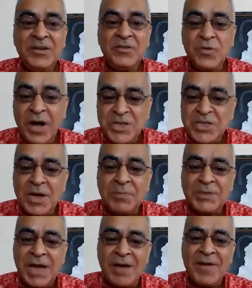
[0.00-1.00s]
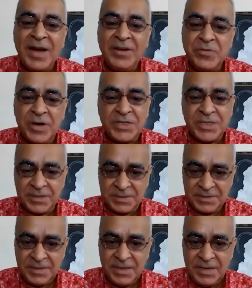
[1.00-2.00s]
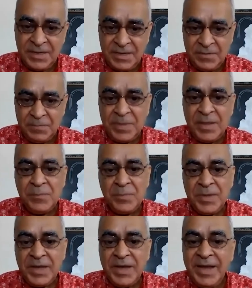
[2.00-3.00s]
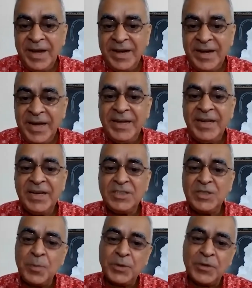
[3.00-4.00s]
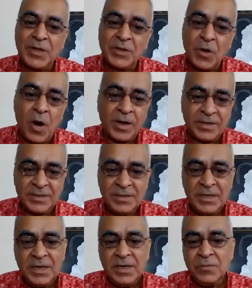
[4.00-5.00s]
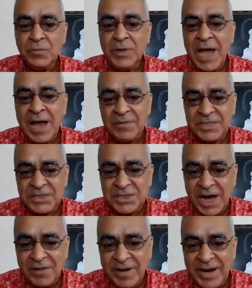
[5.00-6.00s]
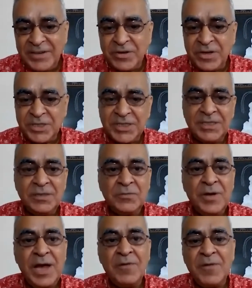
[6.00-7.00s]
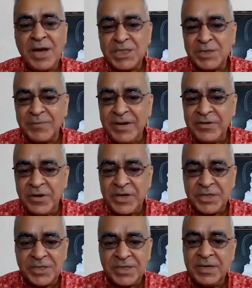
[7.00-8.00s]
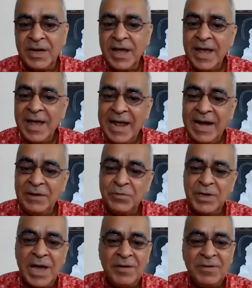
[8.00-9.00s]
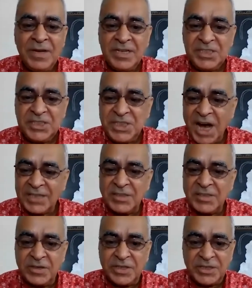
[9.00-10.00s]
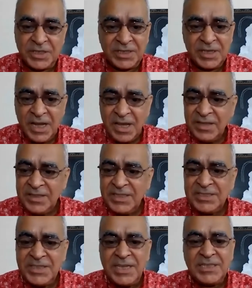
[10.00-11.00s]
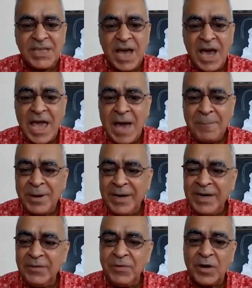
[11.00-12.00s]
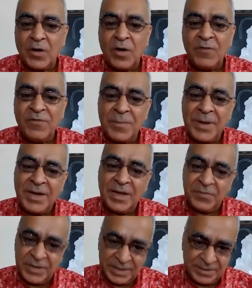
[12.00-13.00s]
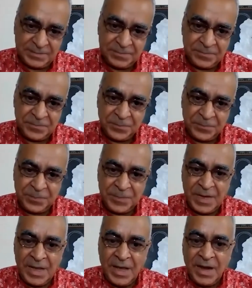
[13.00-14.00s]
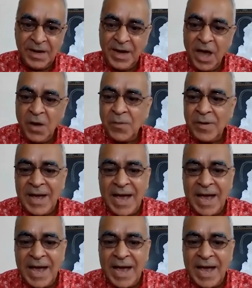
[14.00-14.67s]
The tradition of Shaivite tradition in Indian spiritual thought, we have Shaivite tradition, we have Vaishnavite tradition, and we have Shakta tradition. These things apparently we are all familiar with. Mm-hmm. Now,